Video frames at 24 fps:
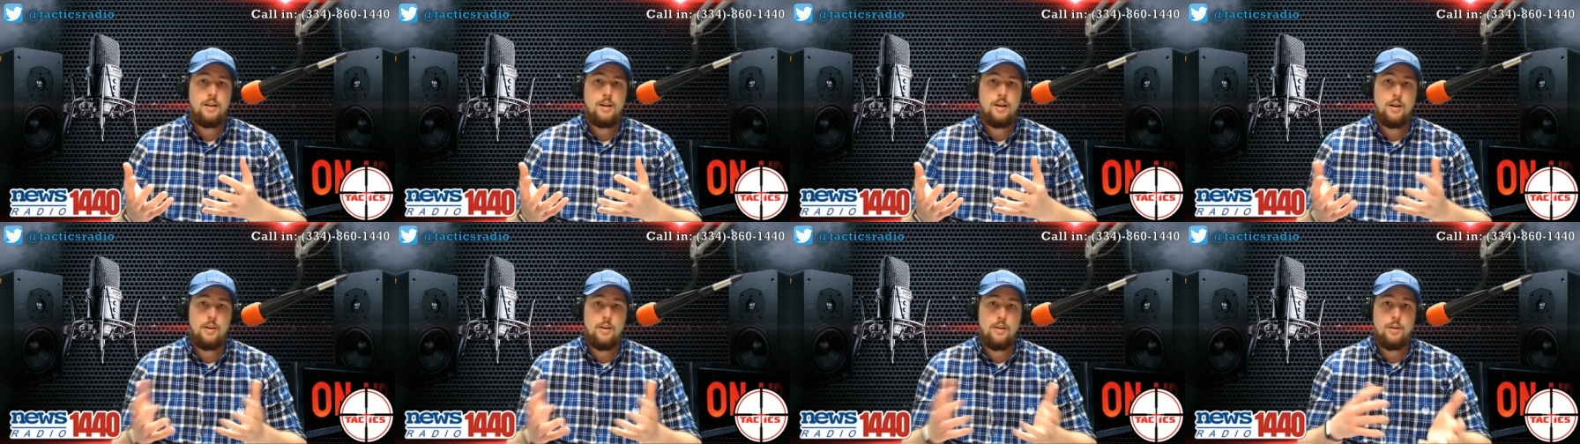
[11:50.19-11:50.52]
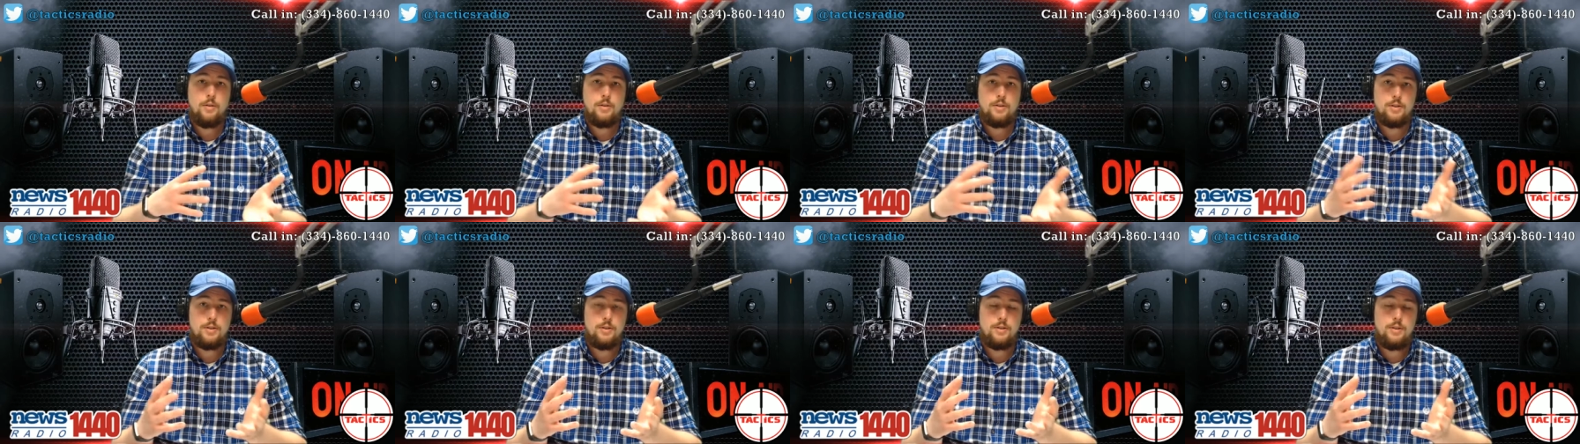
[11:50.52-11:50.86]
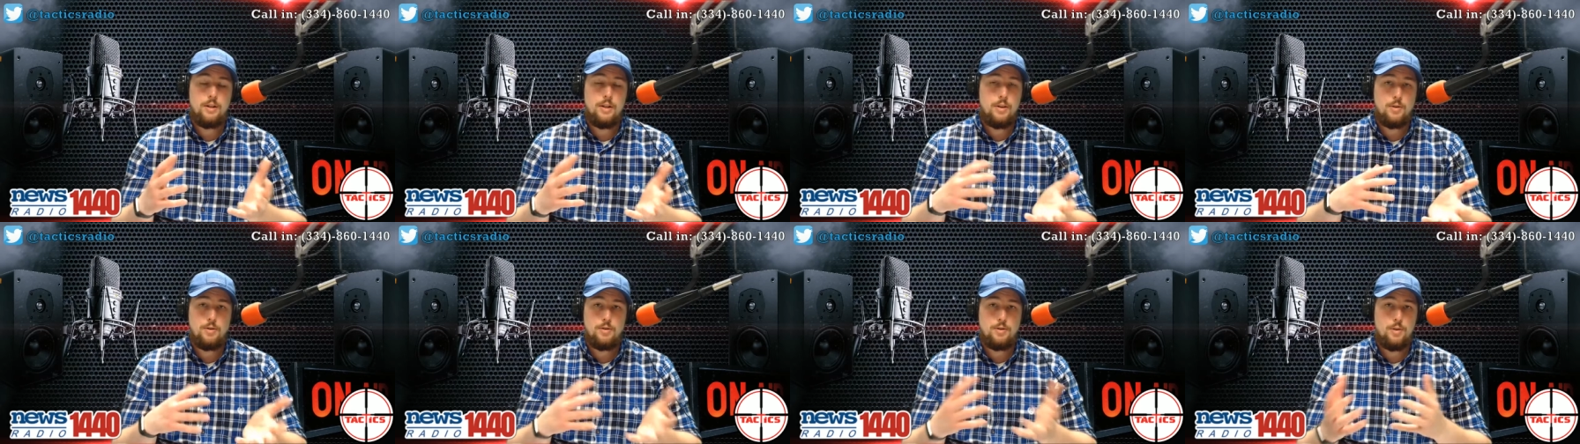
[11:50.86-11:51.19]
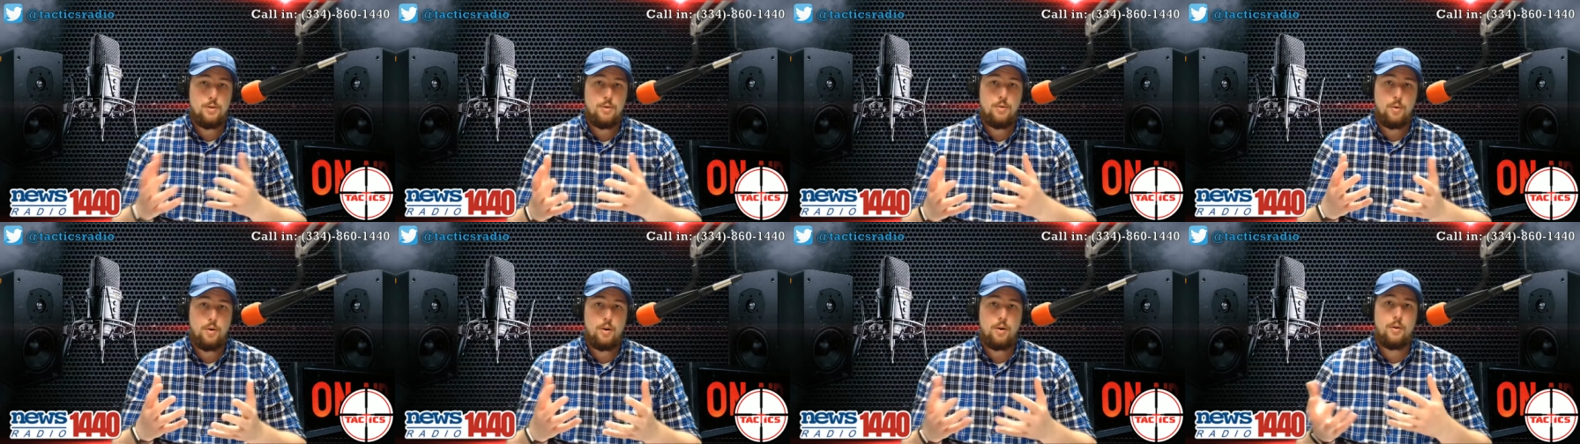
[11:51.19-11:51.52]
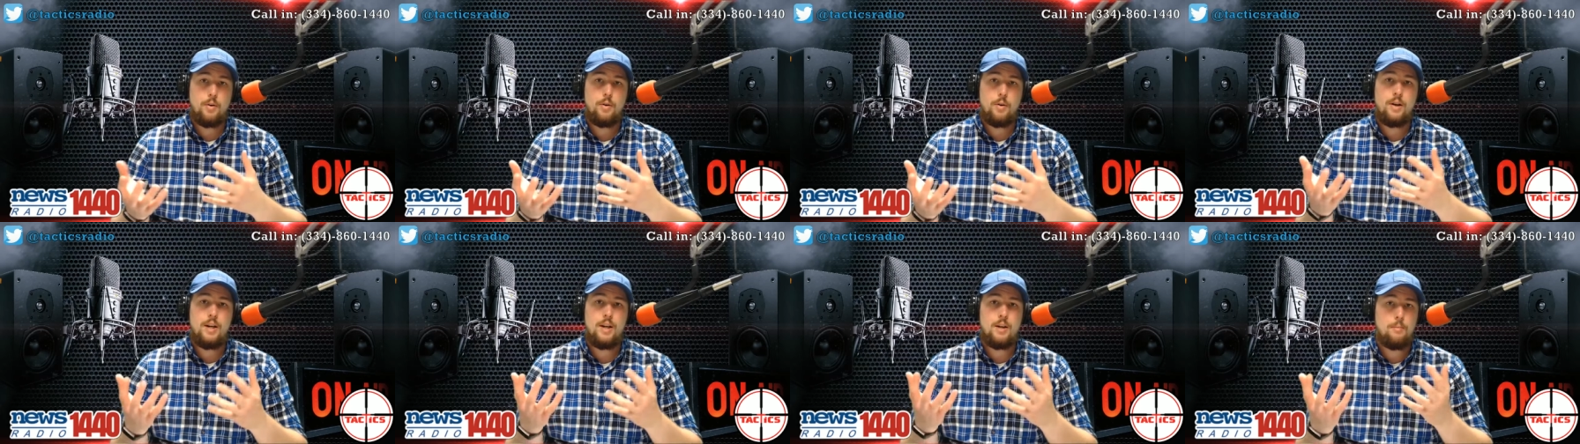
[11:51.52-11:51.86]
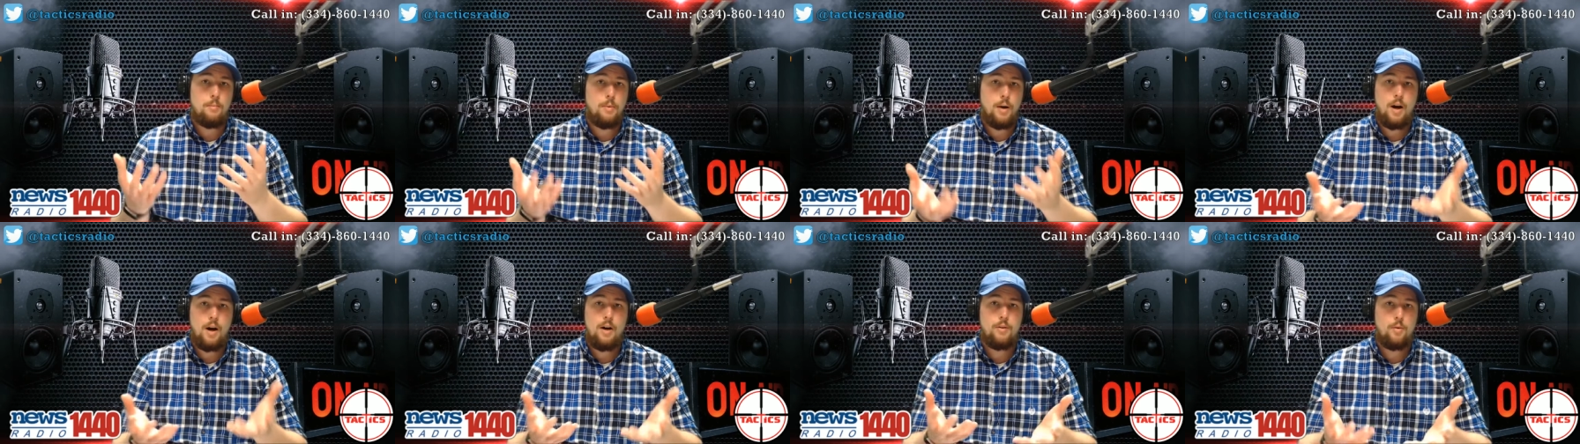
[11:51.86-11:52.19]
or there's neither Jew nor Greek,
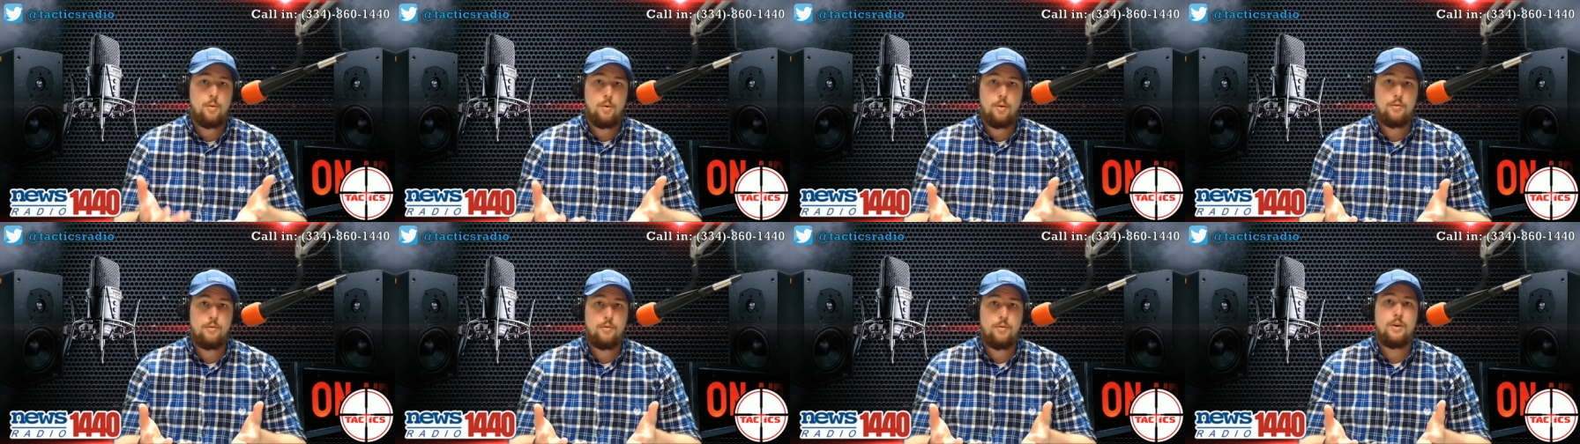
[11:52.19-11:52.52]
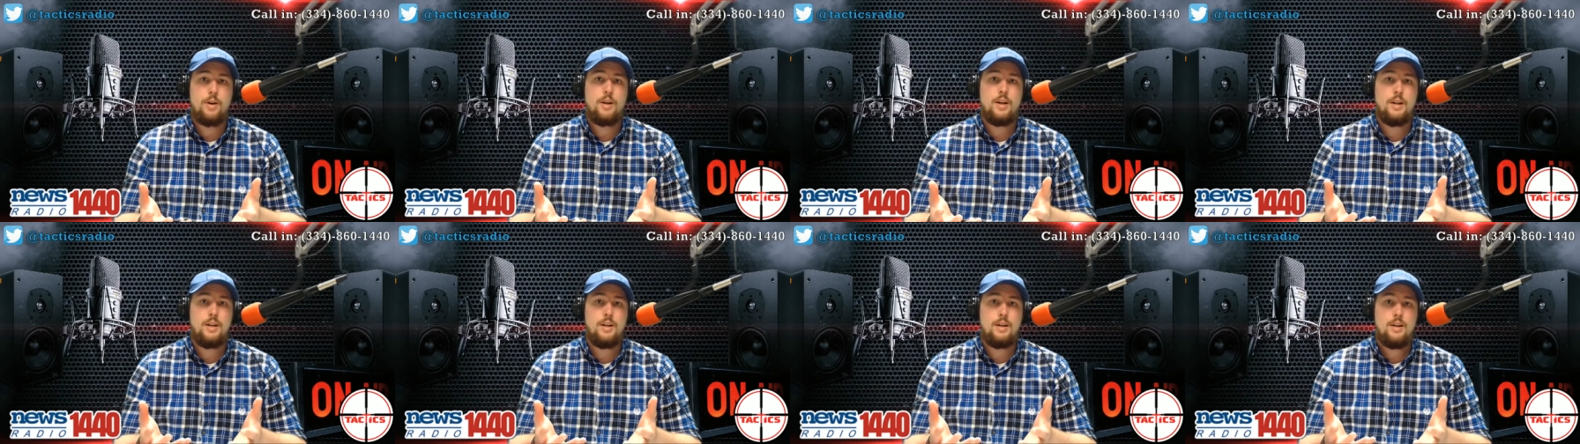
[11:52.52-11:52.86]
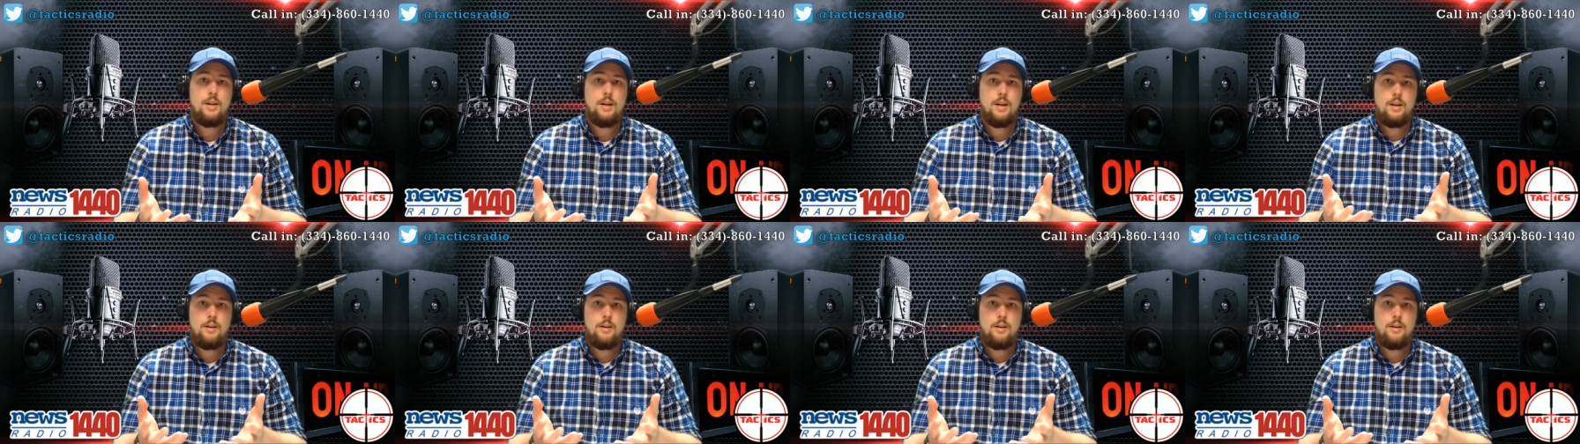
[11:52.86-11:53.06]
bond nor free,